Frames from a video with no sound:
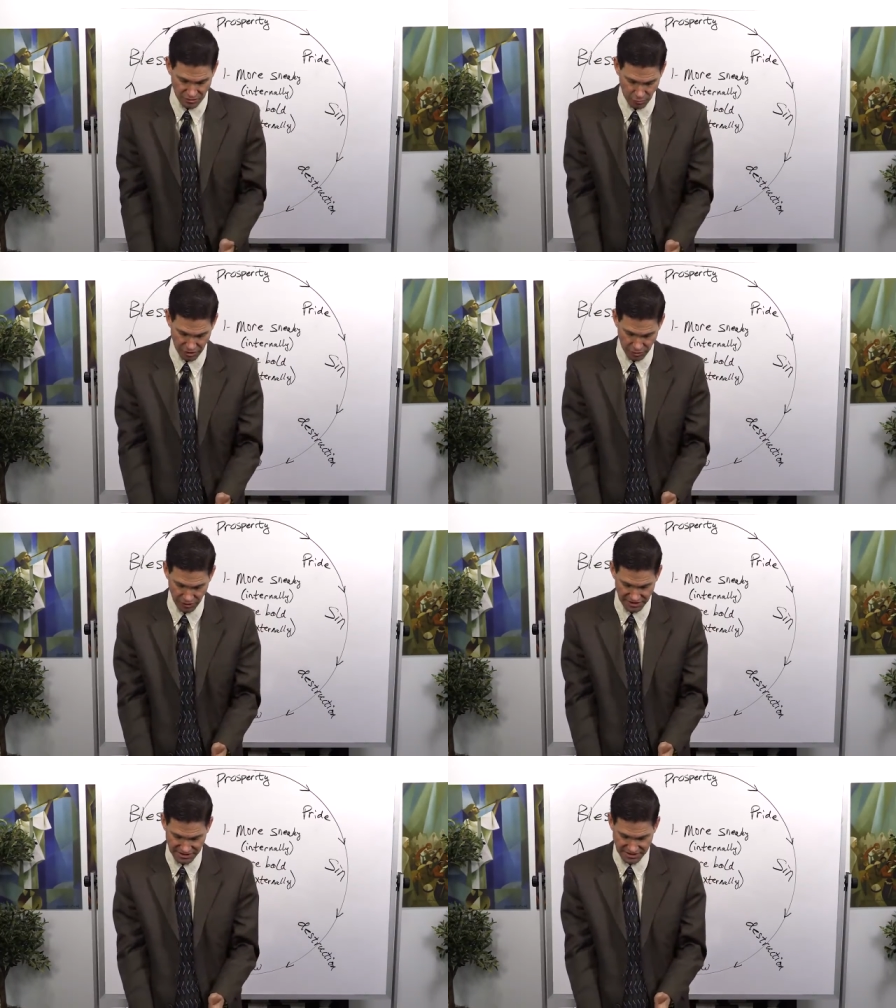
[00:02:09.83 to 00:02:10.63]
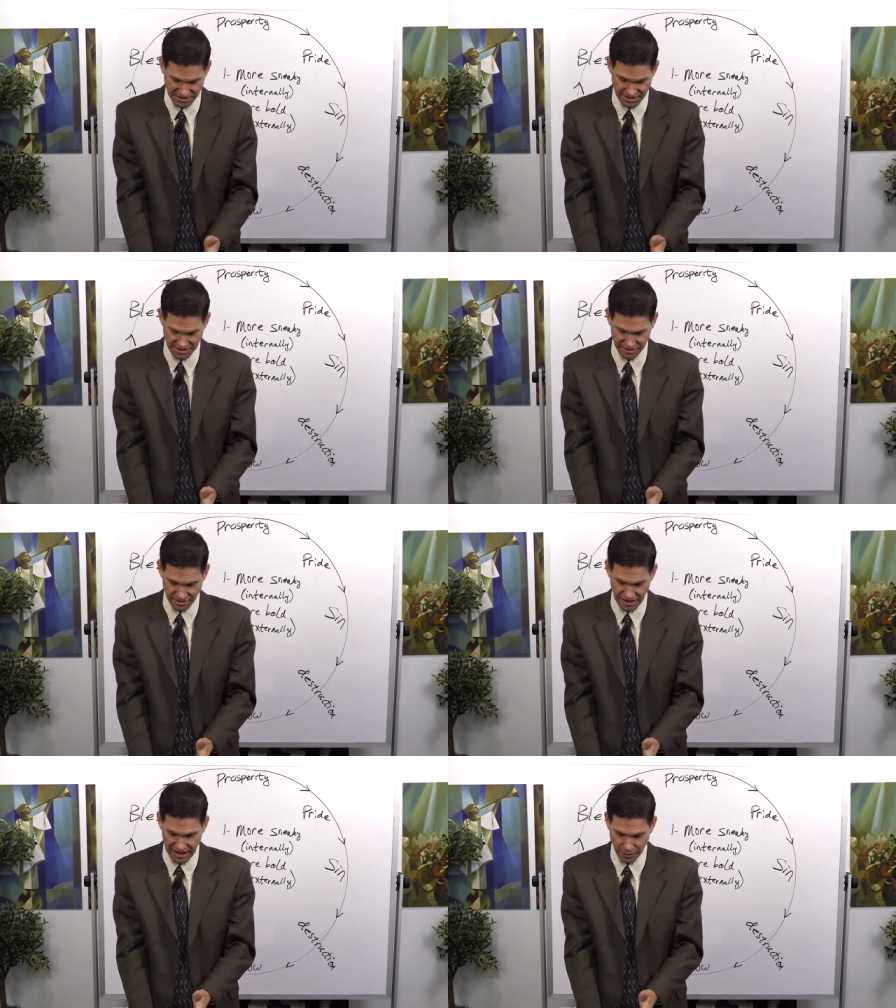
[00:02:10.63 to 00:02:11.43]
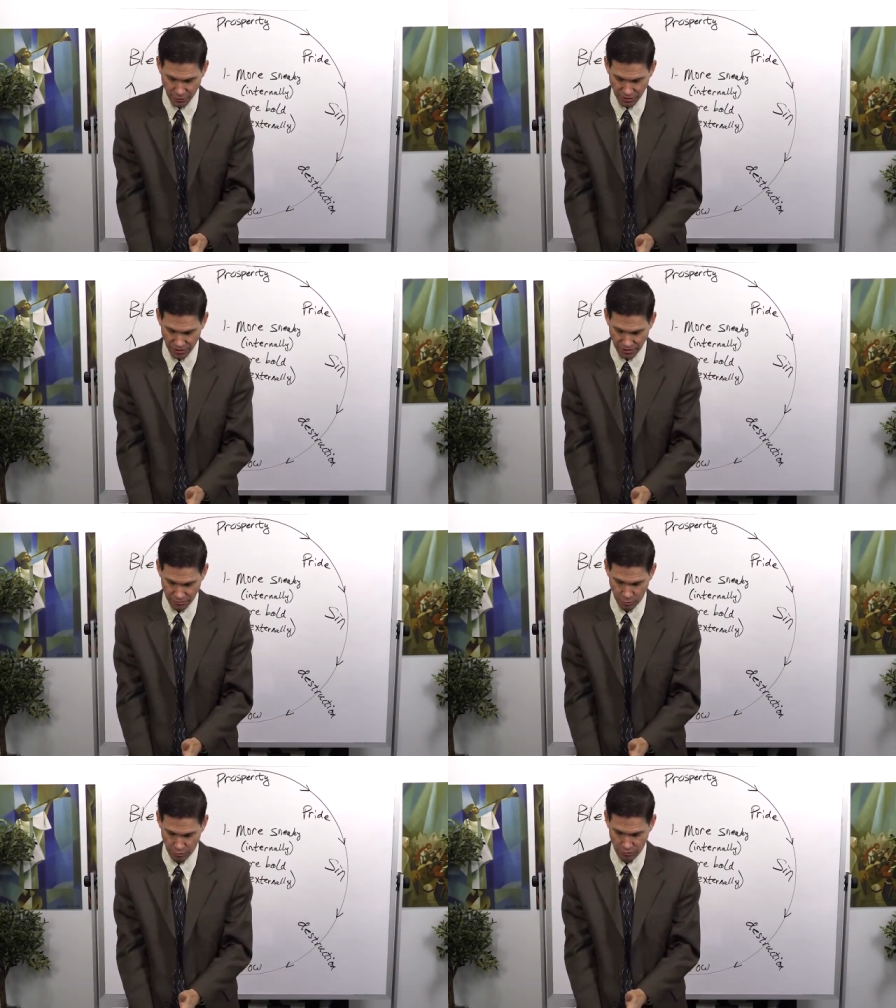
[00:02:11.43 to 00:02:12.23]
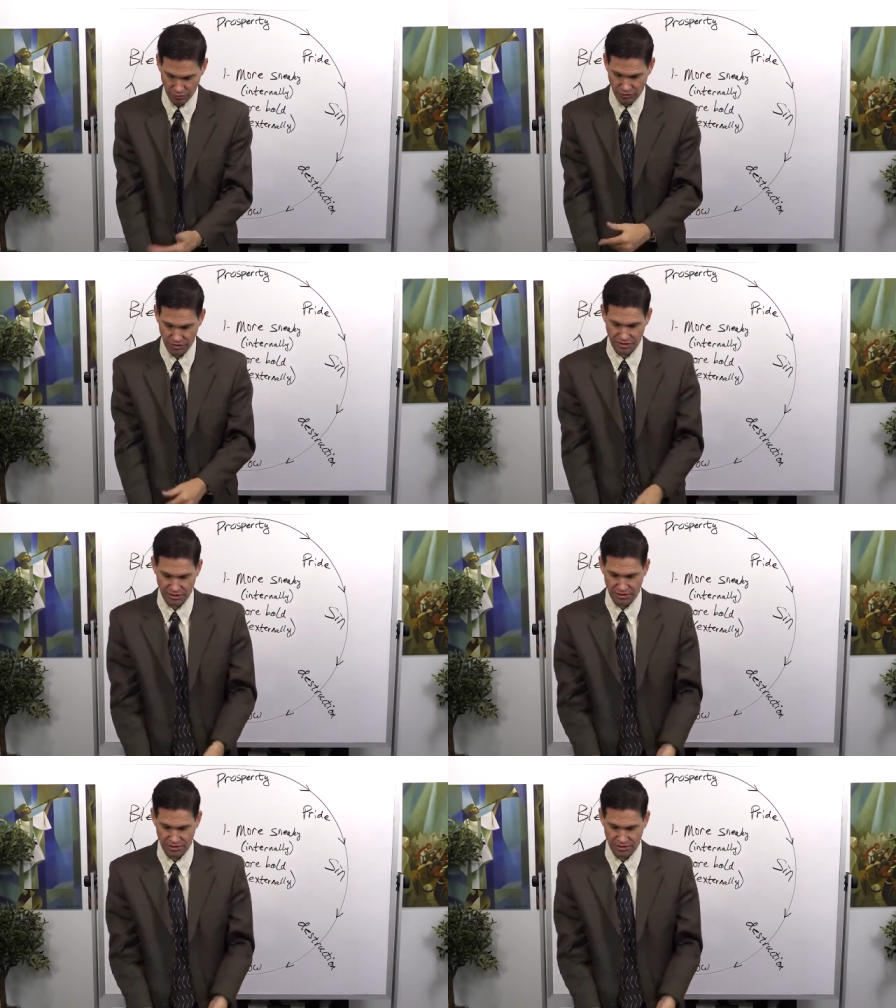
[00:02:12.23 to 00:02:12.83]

we're going to see our world